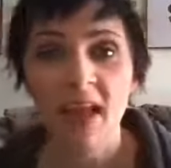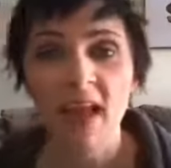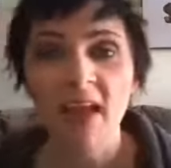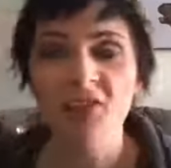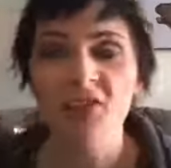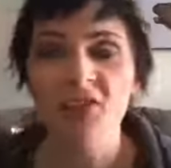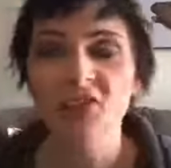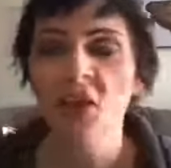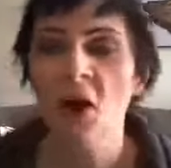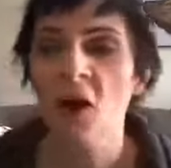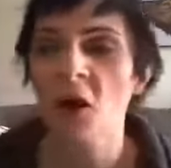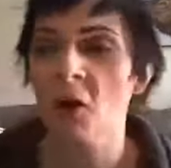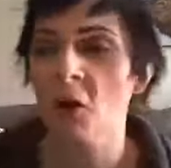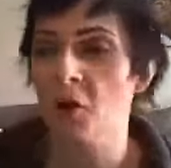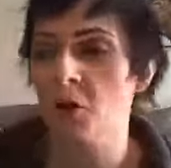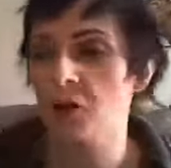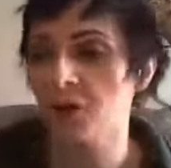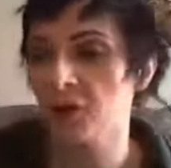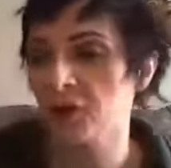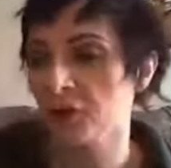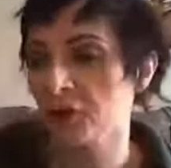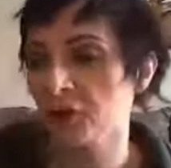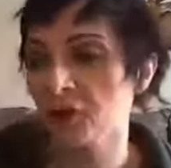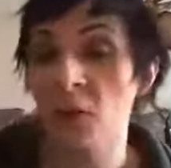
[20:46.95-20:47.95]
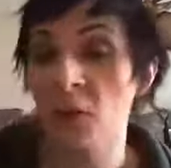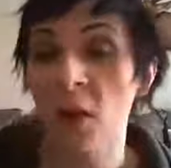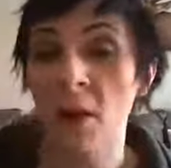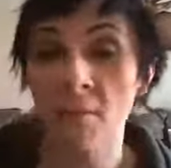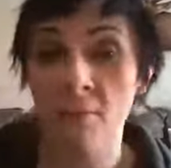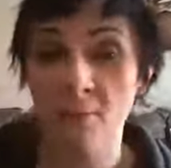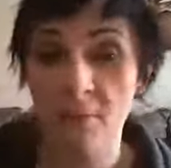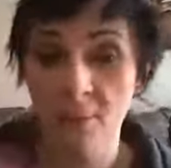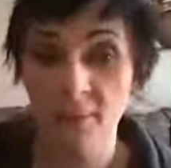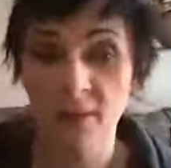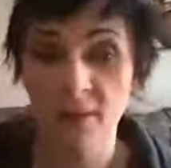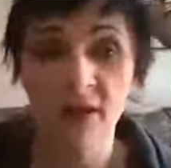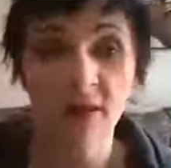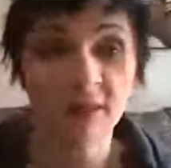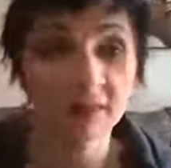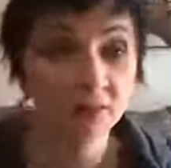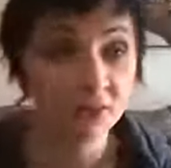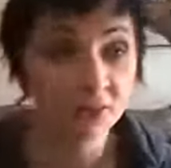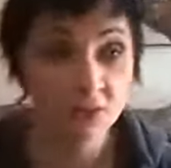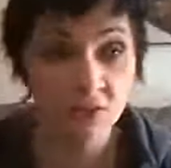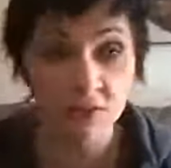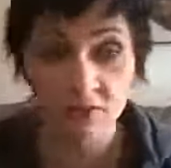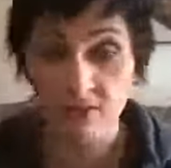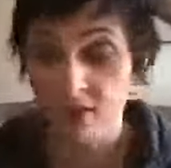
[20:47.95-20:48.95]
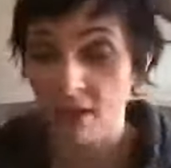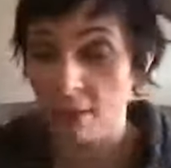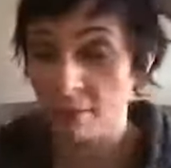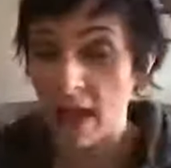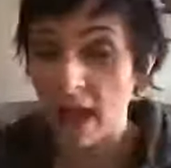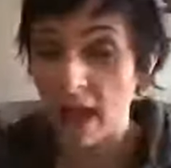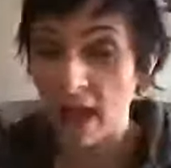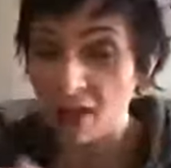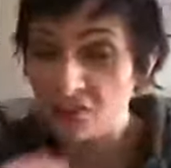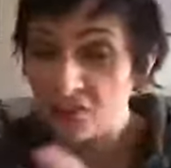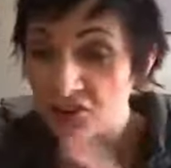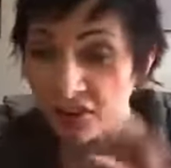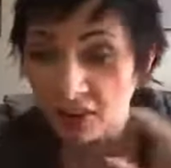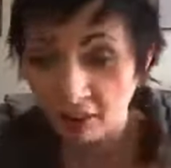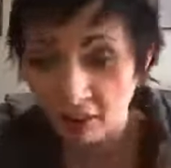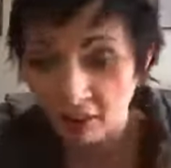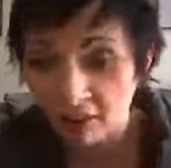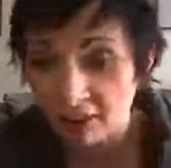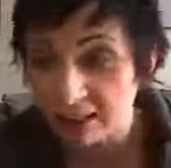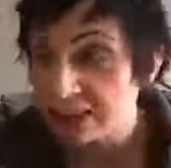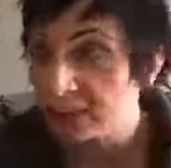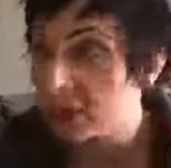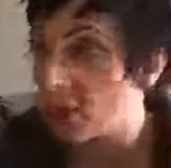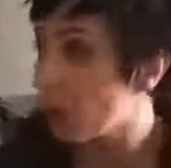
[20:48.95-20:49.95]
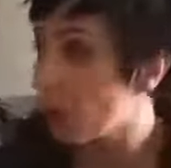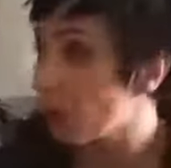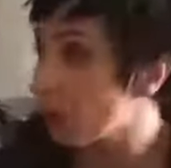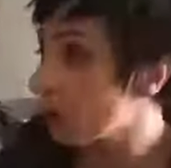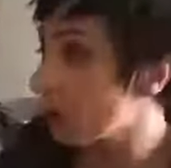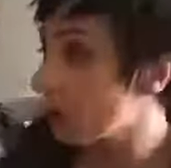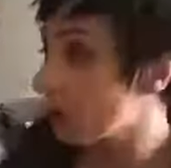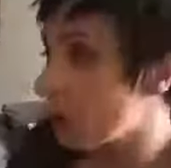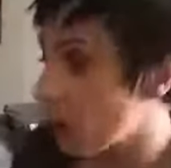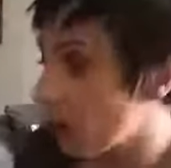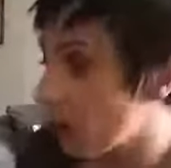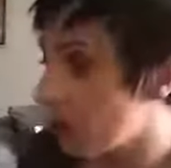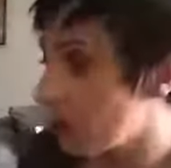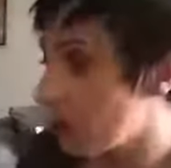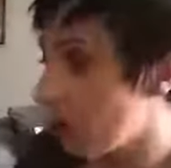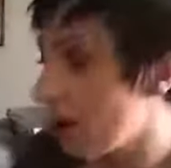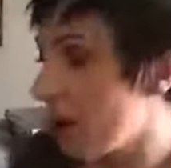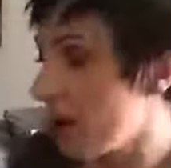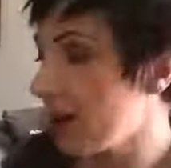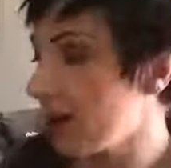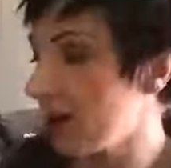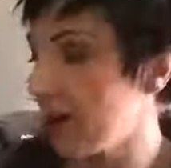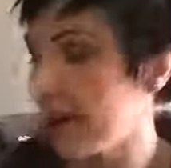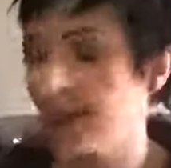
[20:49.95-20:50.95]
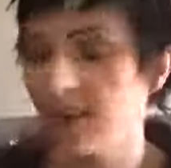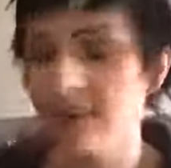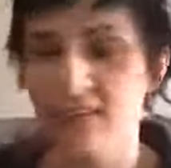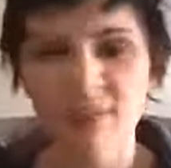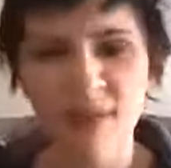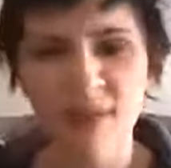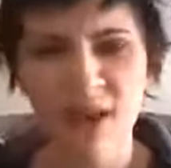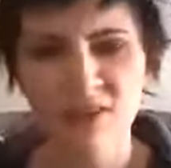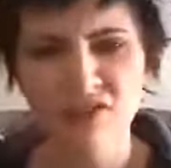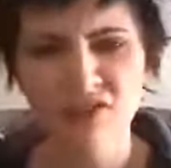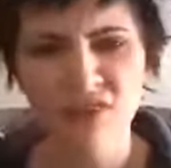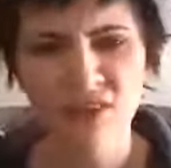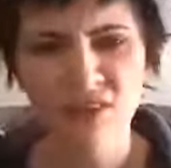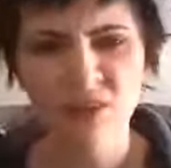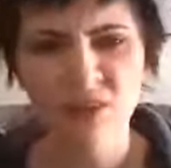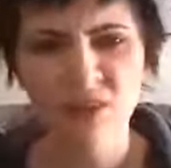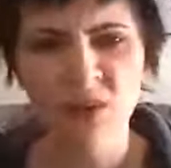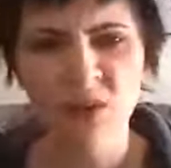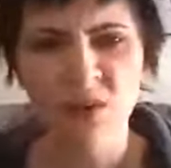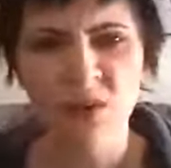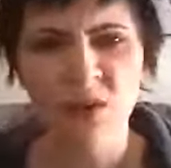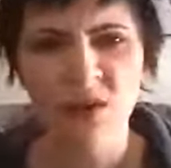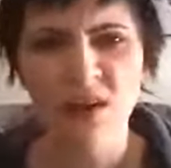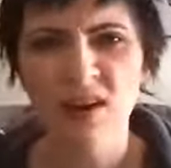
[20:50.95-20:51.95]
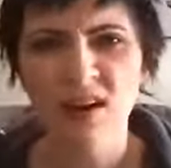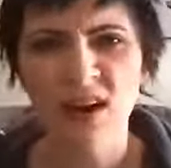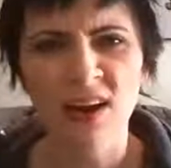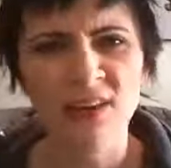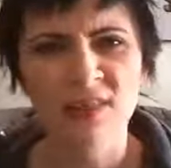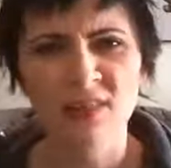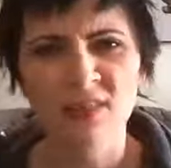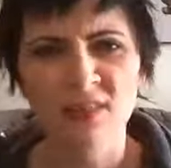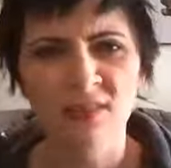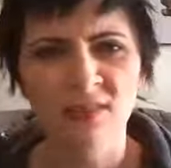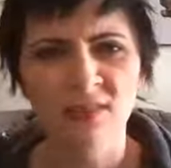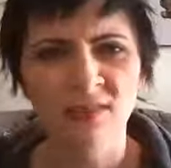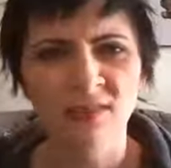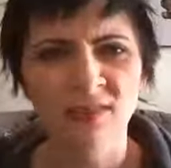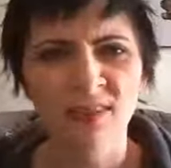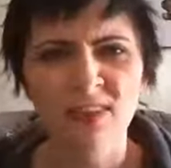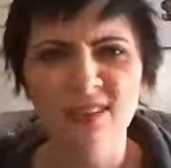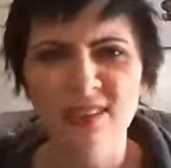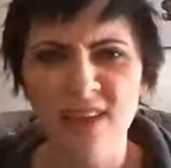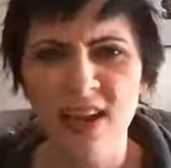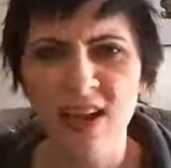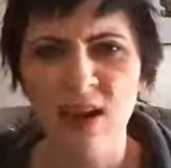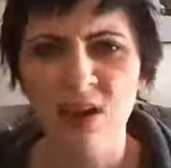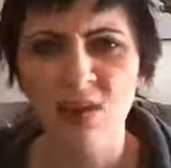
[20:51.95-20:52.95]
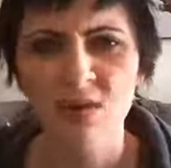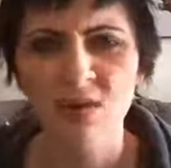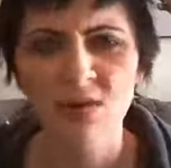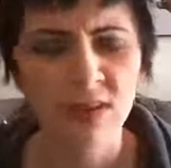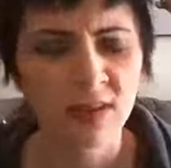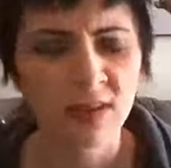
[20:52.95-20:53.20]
So you're going to imaginarily go along, and is imaginarily a word? I don't know. It is now.